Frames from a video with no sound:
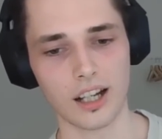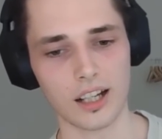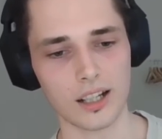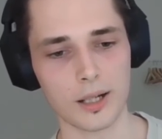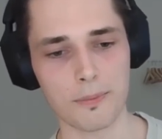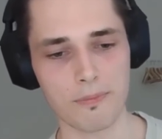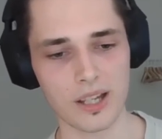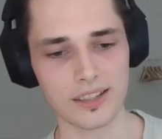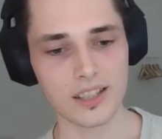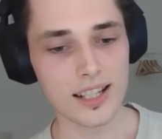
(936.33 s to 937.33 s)

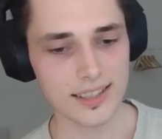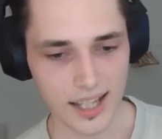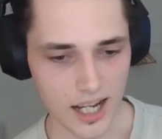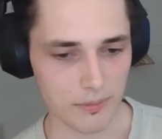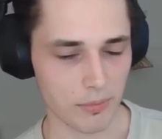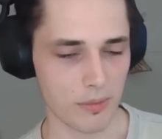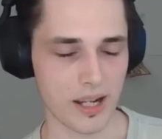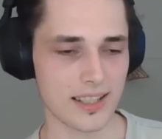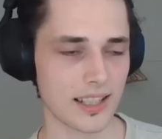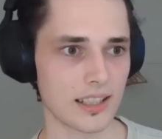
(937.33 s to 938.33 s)
it does that by
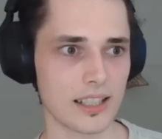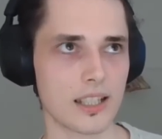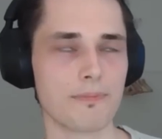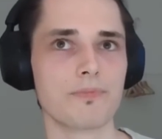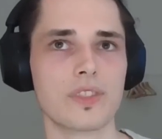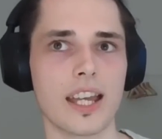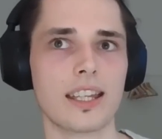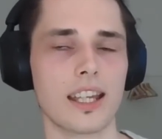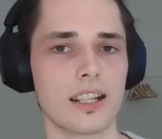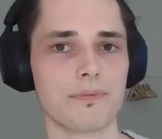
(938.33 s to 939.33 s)
basically
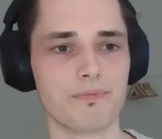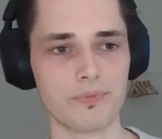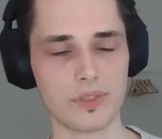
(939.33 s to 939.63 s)
taking